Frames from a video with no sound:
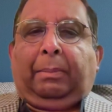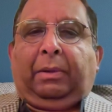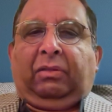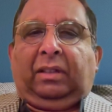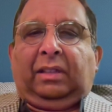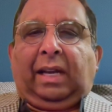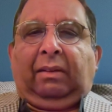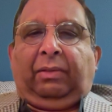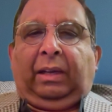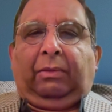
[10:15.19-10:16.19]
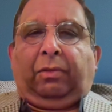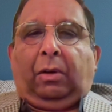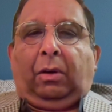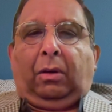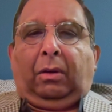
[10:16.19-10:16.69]
Professor Chadwick
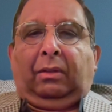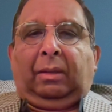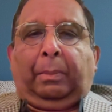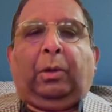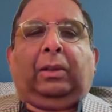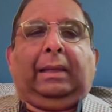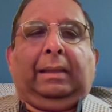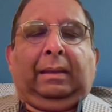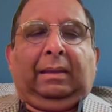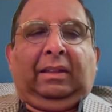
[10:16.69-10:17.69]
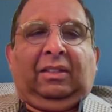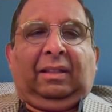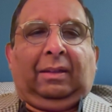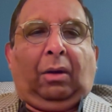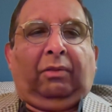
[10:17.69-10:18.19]
for supporting this
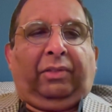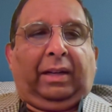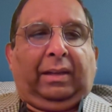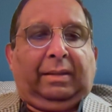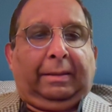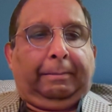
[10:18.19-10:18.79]
conference.